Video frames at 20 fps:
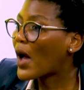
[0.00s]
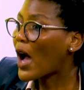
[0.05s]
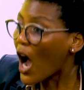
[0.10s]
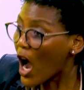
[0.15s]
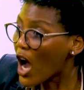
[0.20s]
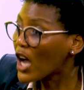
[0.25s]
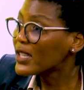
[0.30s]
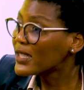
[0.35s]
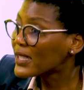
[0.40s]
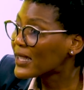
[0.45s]

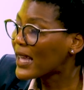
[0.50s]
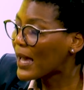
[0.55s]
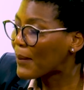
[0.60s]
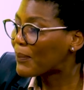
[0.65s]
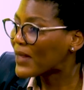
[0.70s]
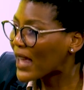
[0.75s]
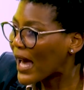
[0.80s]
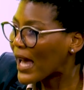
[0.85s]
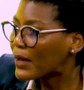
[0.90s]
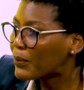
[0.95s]
Ask
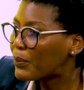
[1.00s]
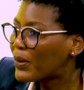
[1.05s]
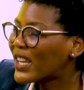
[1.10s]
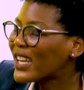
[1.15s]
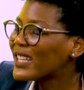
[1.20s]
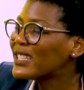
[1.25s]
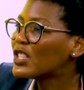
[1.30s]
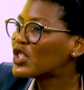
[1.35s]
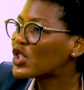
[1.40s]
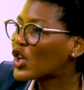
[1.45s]
them that,
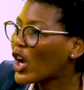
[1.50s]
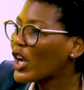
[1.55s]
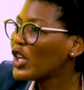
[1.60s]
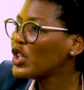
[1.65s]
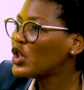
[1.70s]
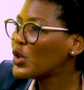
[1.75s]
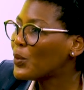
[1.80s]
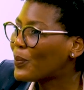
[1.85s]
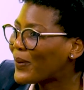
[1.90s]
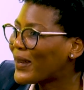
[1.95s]
because it's going
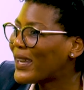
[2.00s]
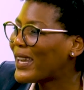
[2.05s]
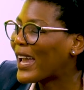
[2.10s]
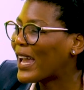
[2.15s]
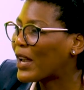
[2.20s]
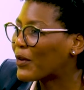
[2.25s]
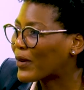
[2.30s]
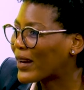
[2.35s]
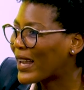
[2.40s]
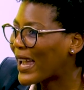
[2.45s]
to be
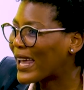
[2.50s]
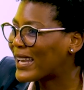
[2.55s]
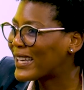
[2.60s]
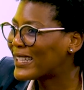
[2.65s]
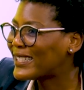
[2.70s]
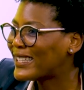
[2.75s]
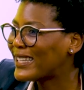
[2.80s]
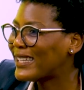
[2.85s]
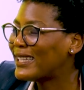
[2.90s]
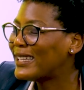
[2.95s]
a reality.